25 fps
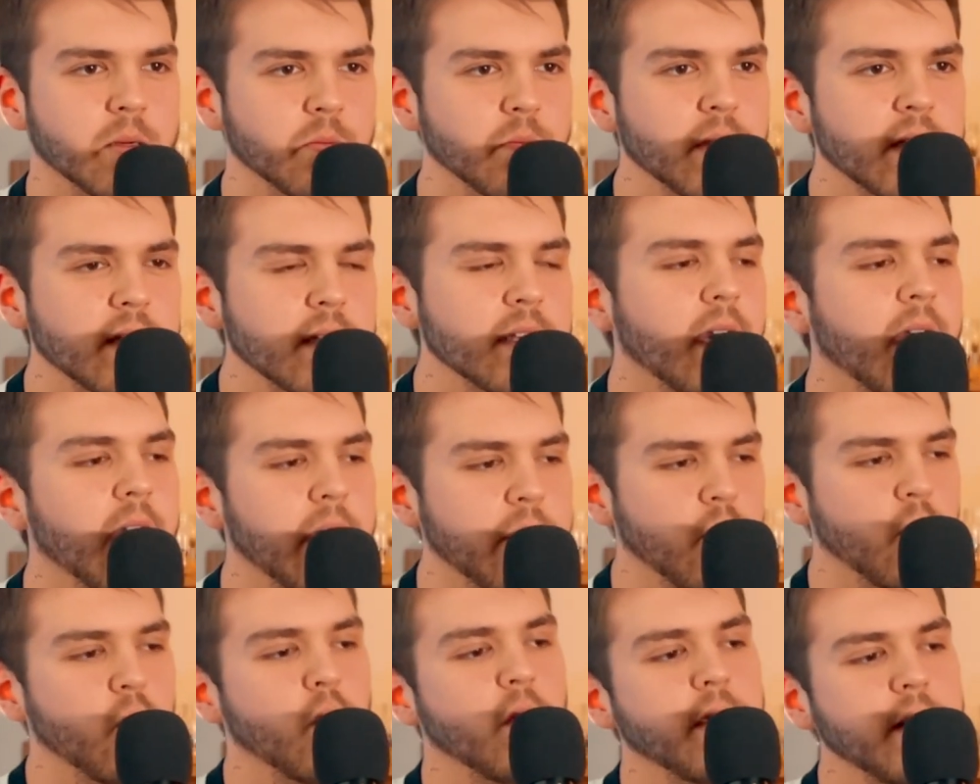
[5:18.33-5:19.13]
But
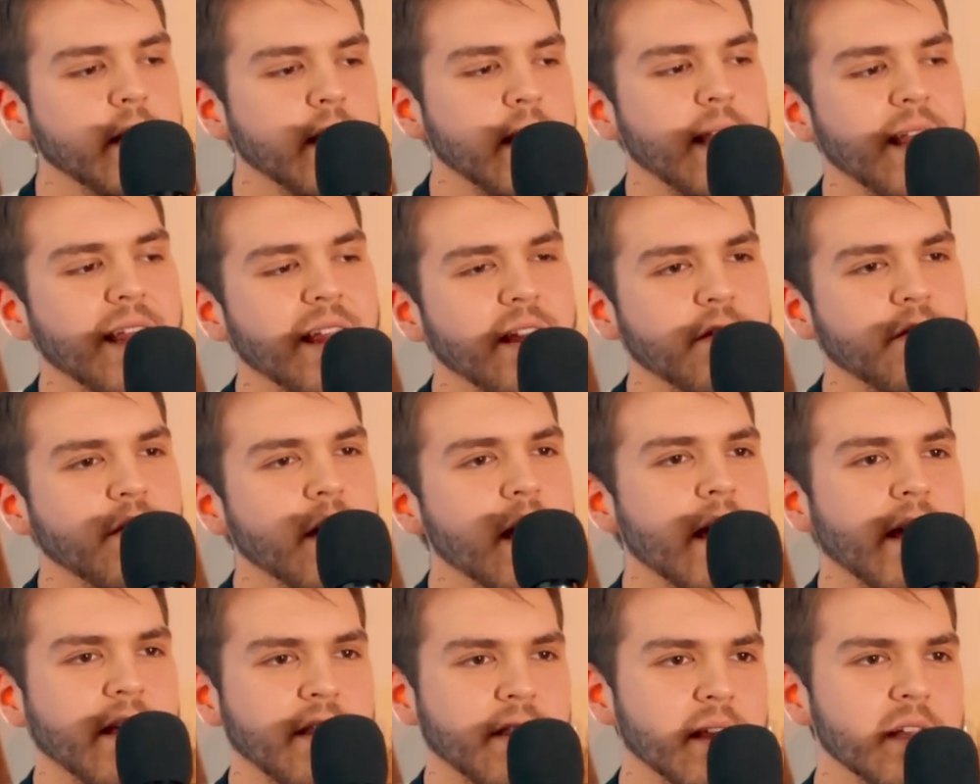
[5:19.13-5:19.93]
God, what if
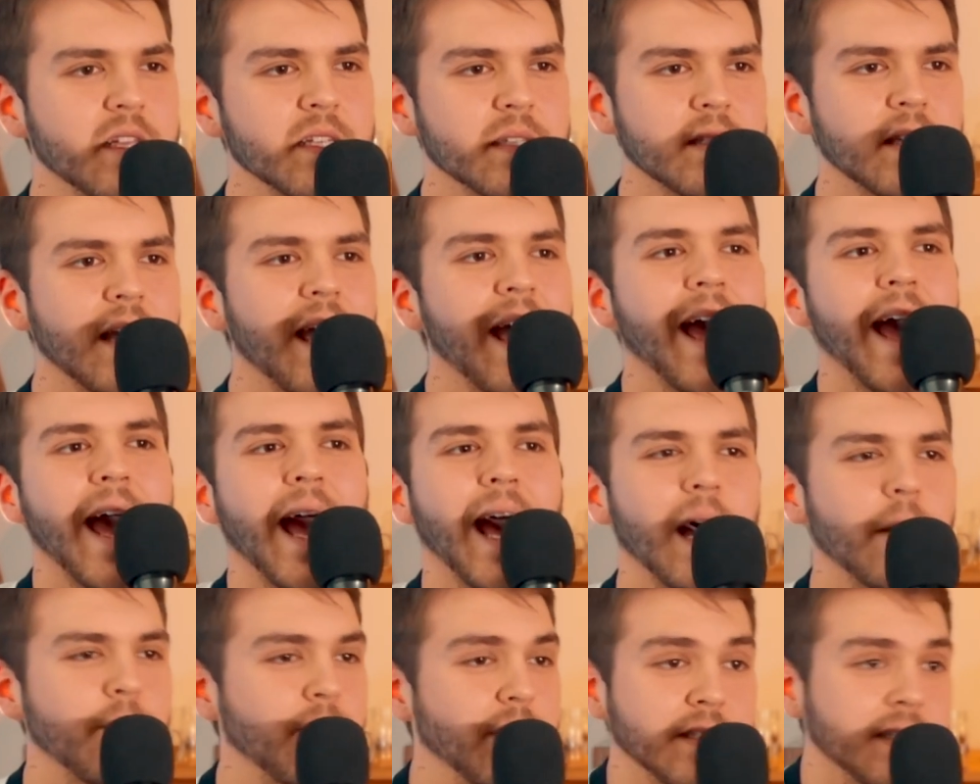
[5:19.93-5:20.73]
this
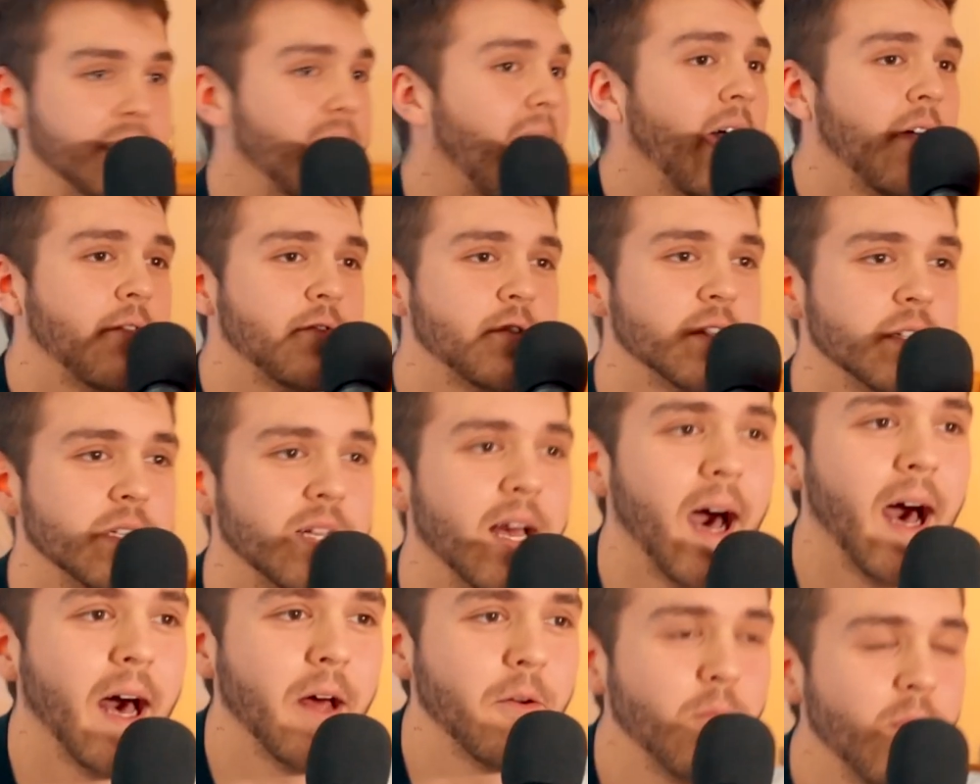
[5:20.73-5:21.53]
happens? After
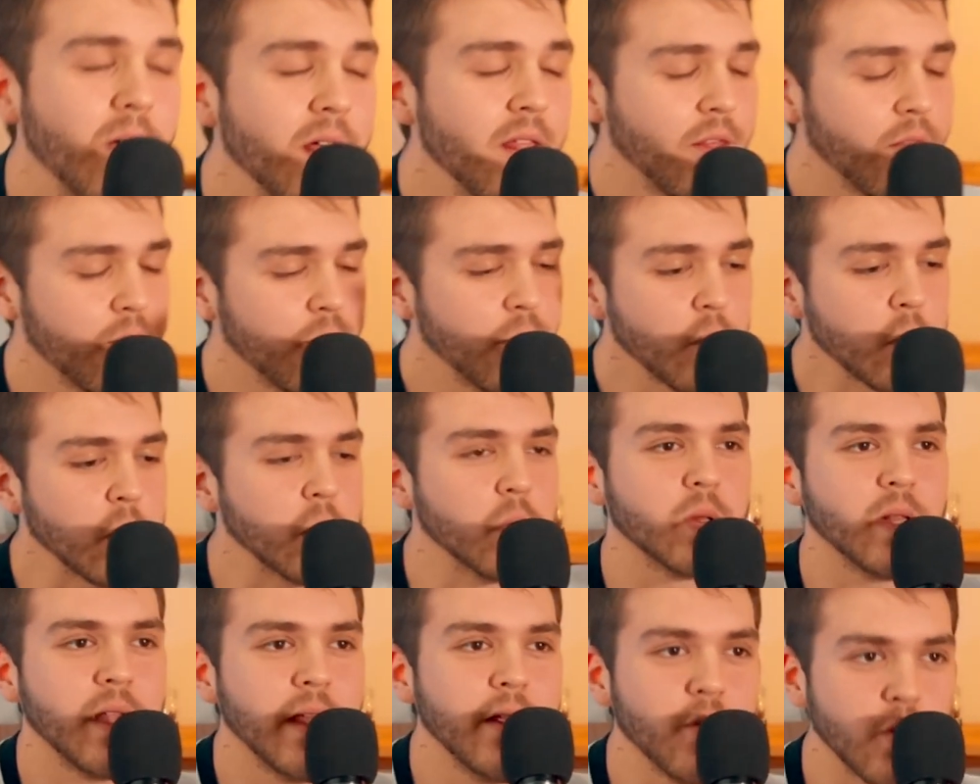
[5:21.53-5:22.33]
God went through
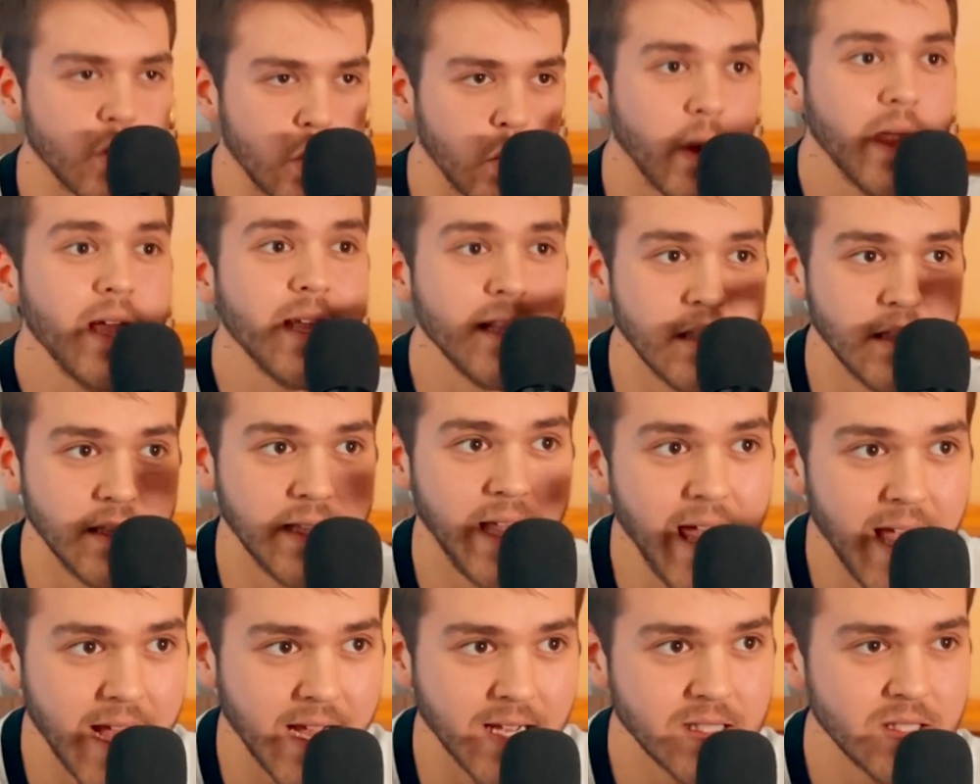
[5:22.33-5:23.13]
great
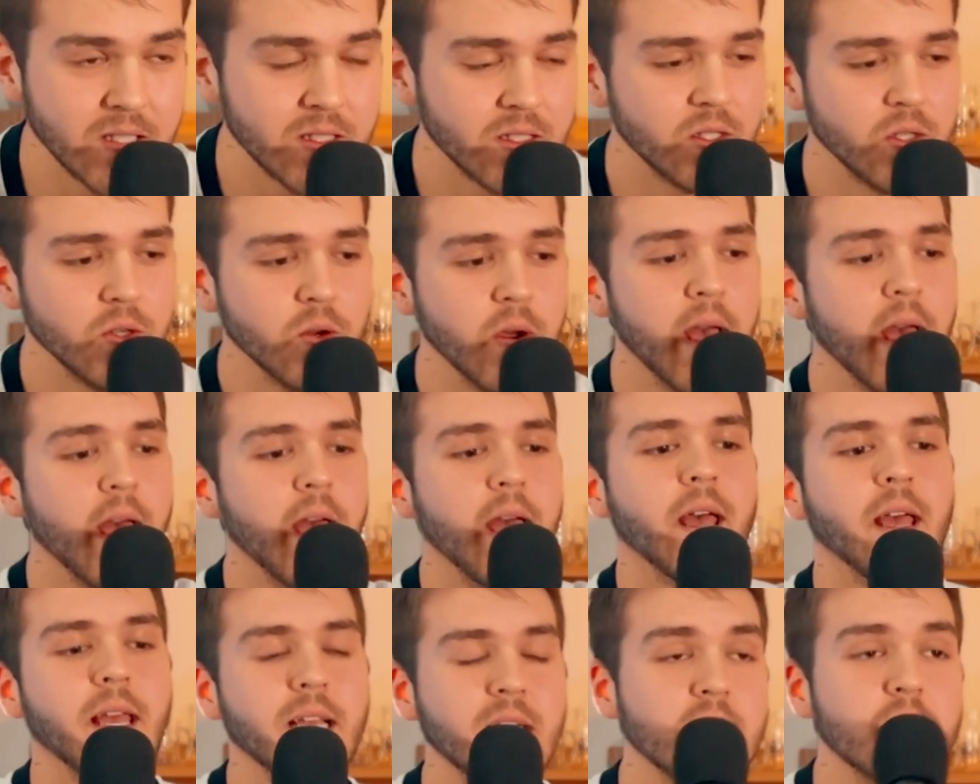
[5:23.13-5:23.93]
lengths to
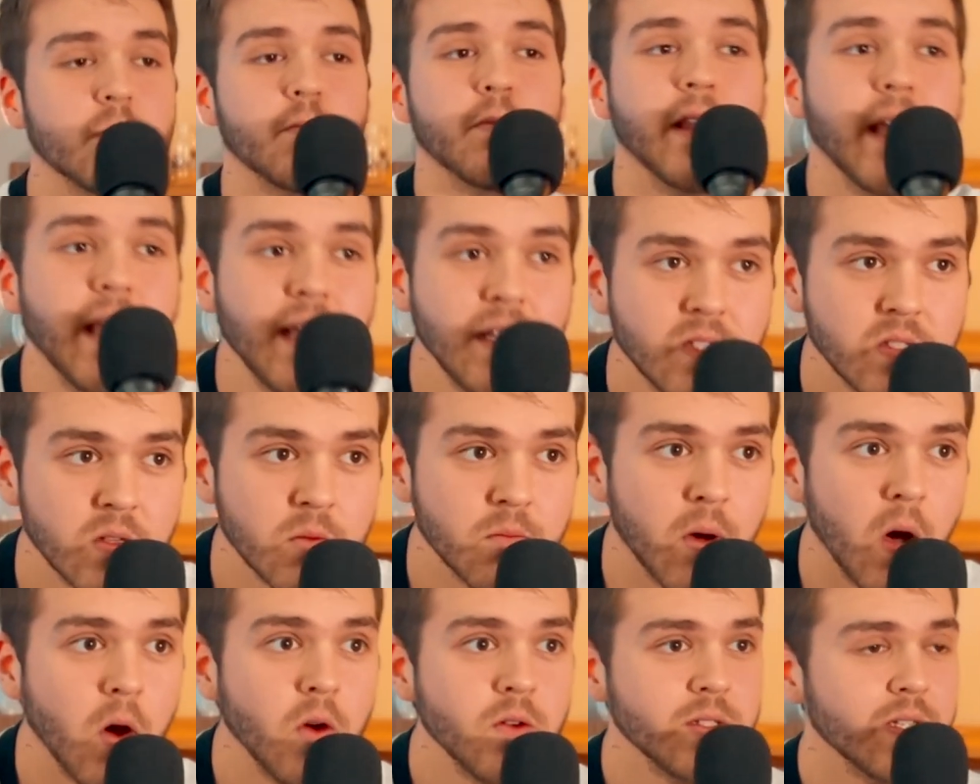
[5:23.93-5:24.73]
explain to
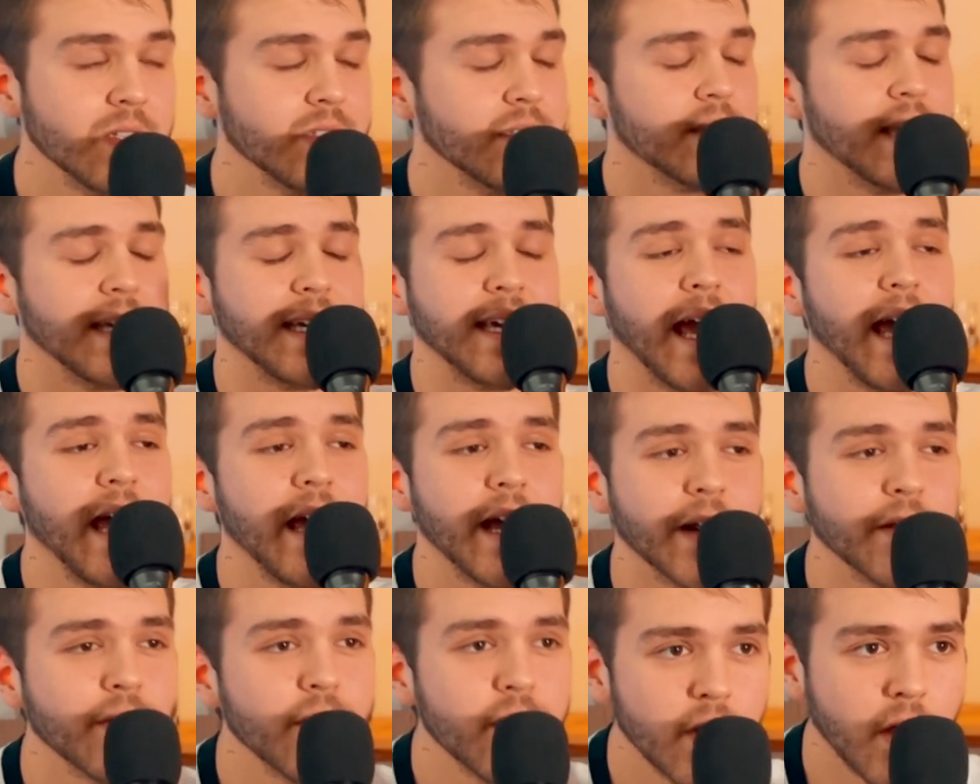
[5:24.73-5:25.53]
Moses, like, hey,
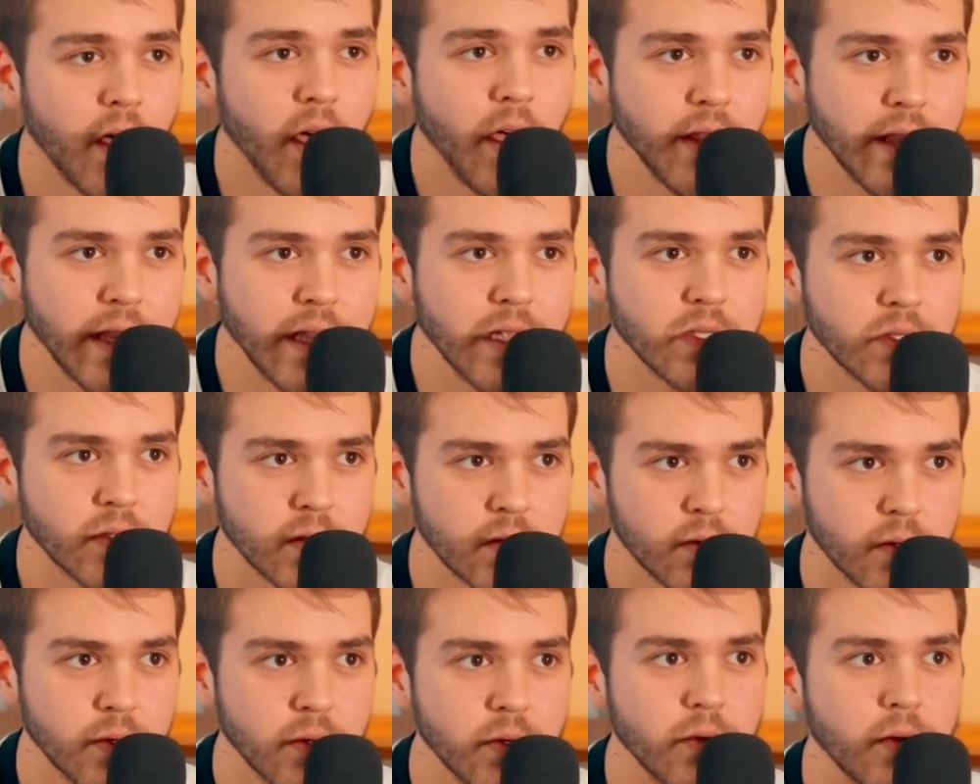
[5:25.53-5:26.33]
I've thought this
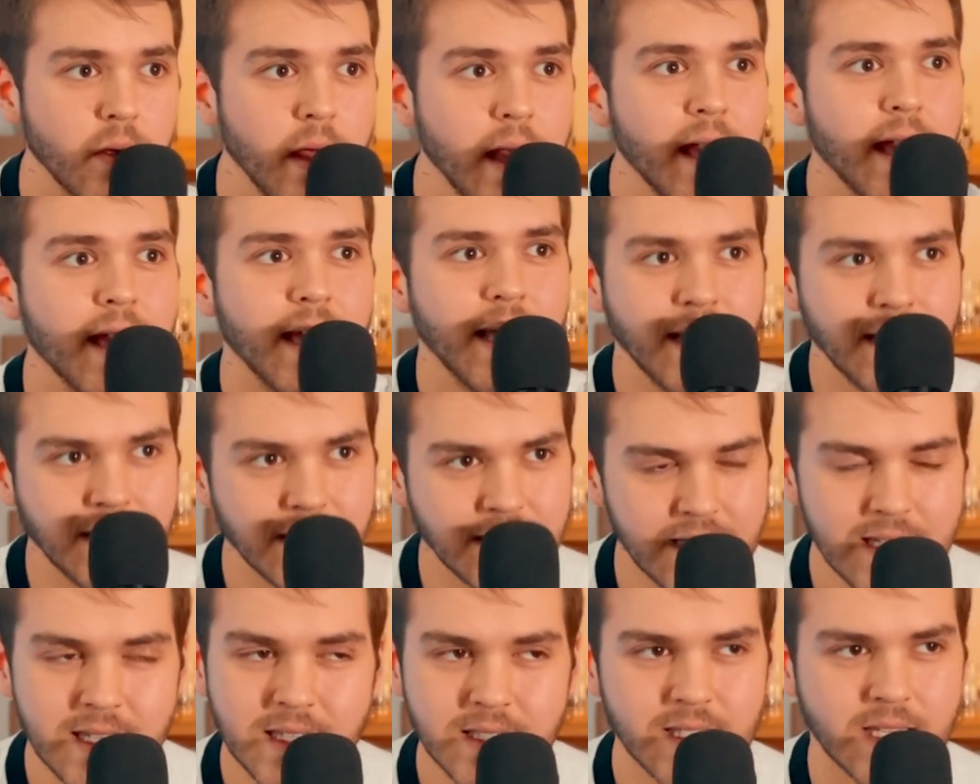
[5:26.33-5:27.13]
through in
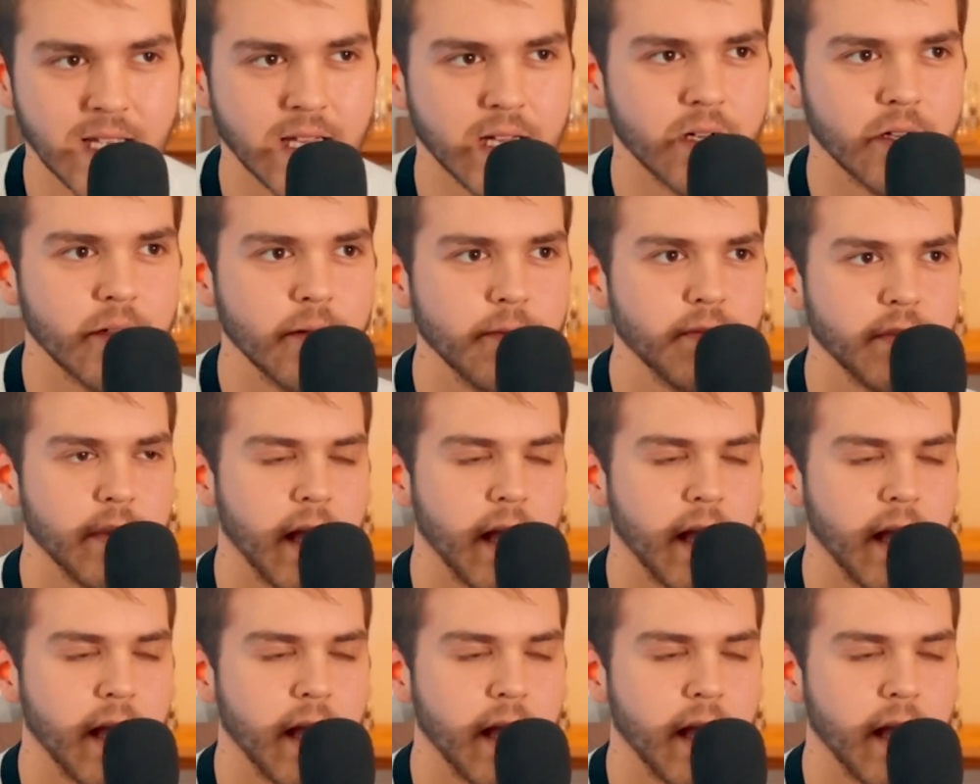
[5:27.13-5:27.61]
detail.